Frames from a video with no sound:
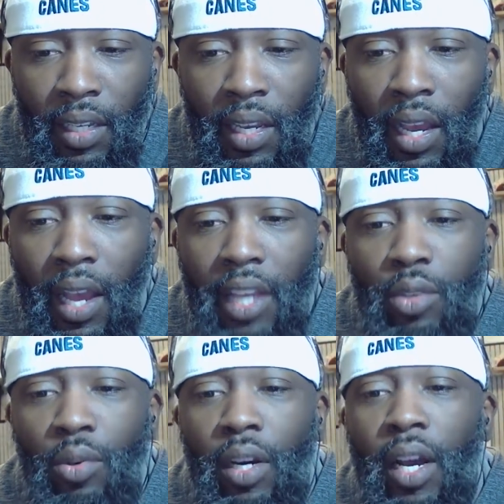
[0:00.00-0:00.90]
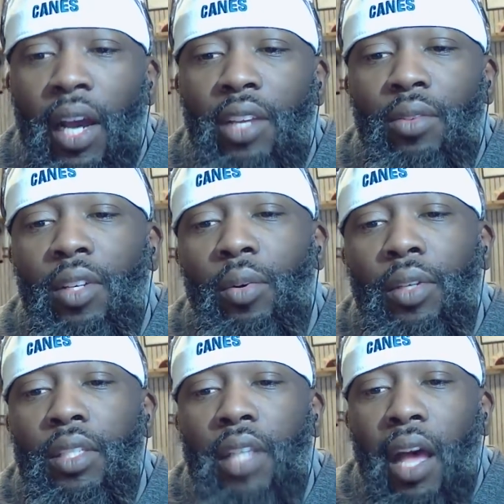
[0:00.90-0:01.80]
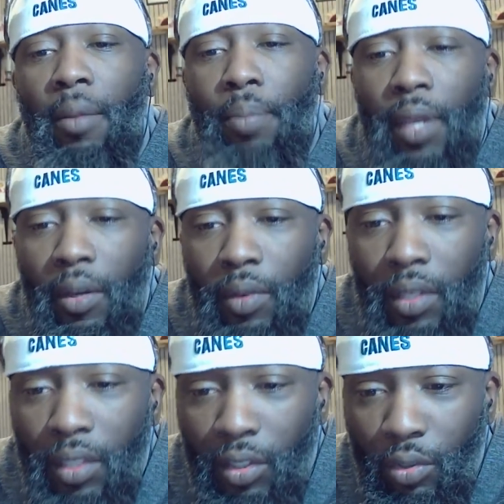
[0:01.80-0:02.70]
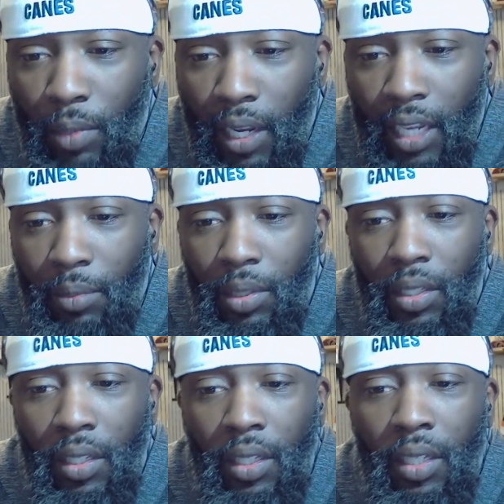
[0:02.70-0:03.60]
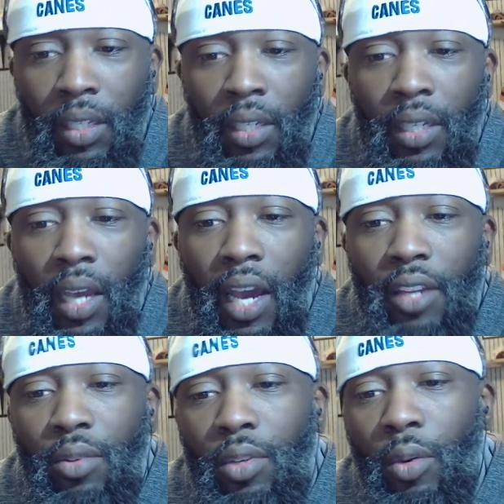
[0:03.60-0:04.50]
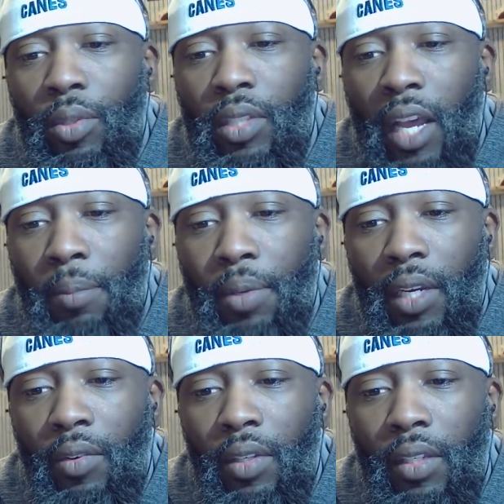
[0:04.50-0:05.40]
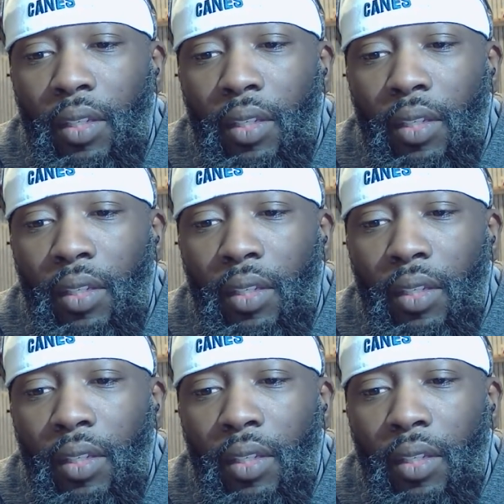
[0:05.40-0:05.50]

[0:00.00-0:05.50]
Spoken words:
How you know it's not Perry, the new Miami? How do you know it's not Perry?